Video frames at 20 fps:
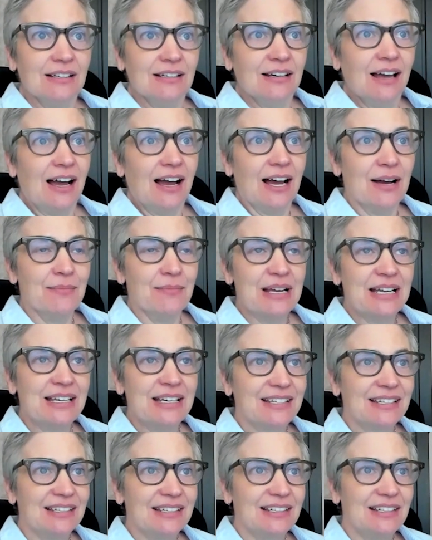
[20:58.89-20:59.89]
um,
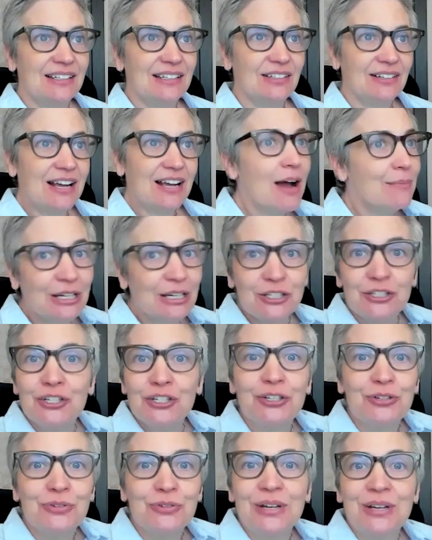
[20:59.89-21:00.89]
coming
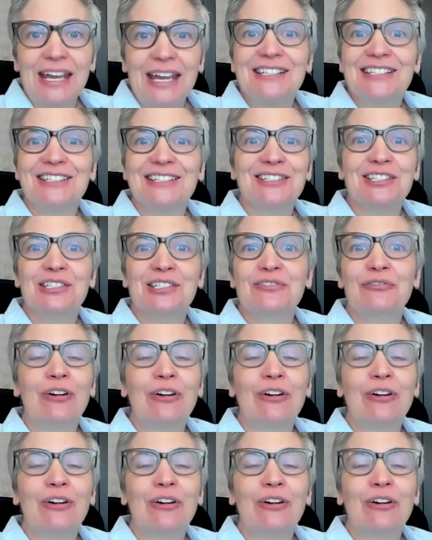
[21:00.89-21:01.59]
to cases